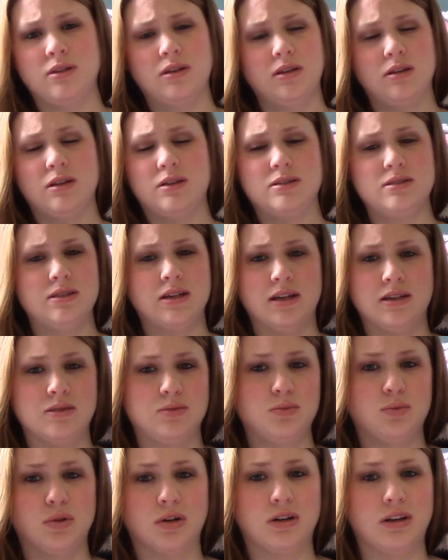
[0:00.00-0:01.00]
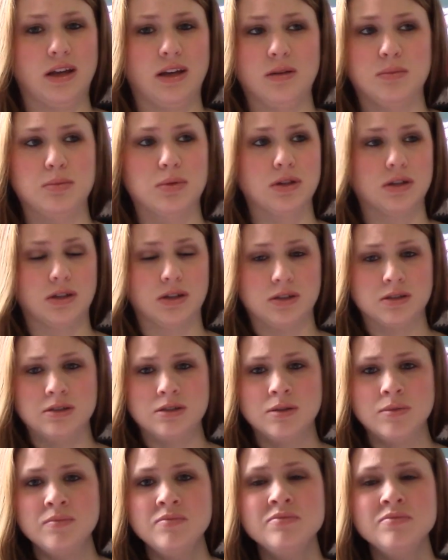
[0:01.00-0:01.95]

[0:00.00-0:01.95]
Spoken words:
Those days were like blurs.